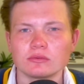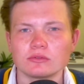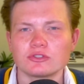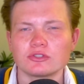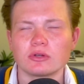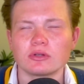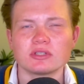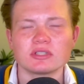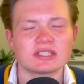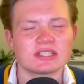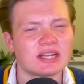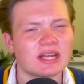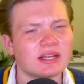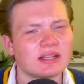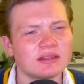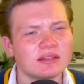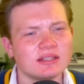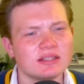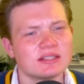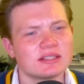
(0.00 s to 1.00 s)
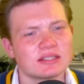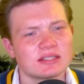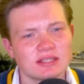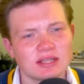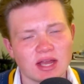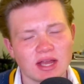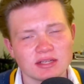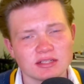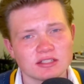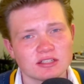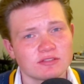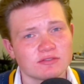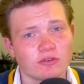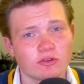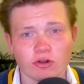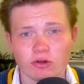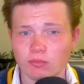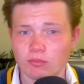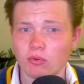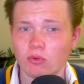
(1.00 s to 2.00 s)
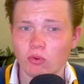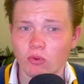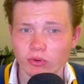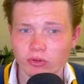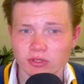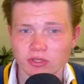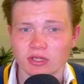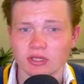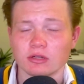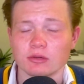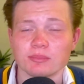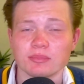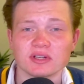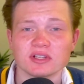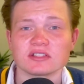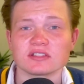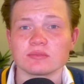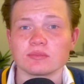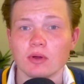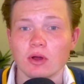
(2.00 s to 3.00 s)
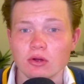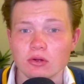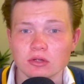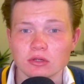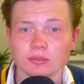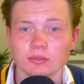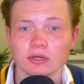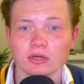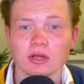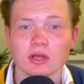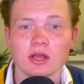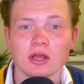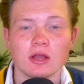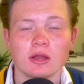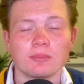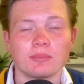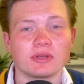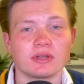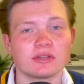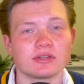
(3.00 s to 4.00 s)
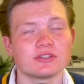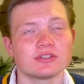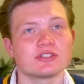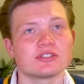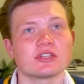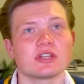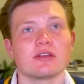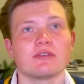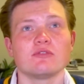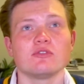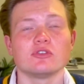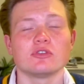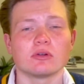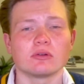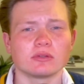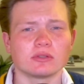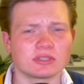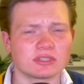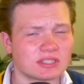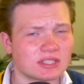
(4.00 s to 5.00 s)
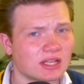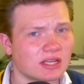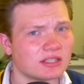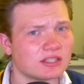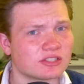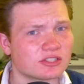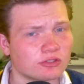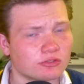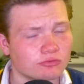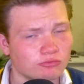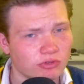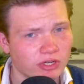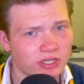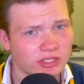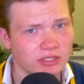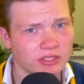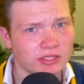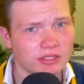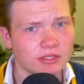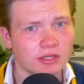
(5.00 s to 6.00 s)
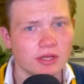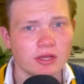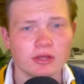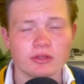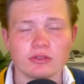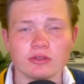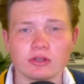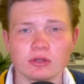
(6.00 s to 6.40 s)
to understand these stats is very important in competitive Pokemon, because if you don't understand these correctly, you